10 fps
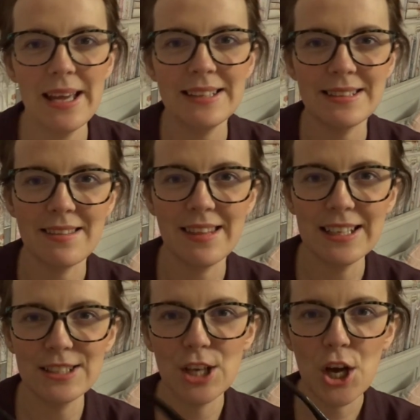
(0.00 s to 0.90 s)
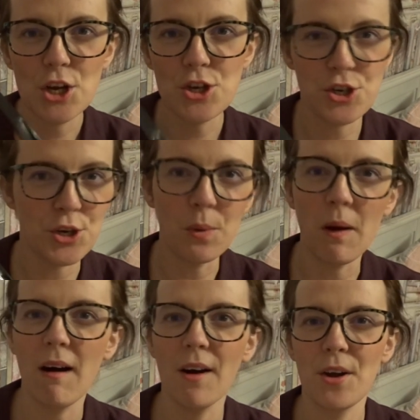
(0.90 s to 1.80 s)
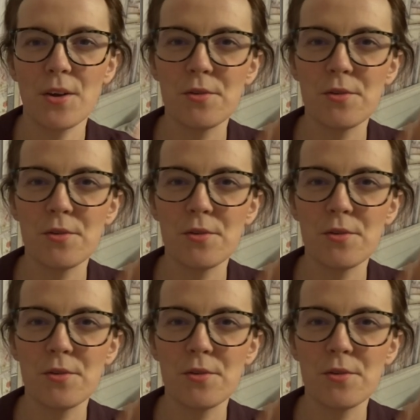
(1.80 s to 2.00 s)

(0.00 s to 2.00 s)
is this shoehorn.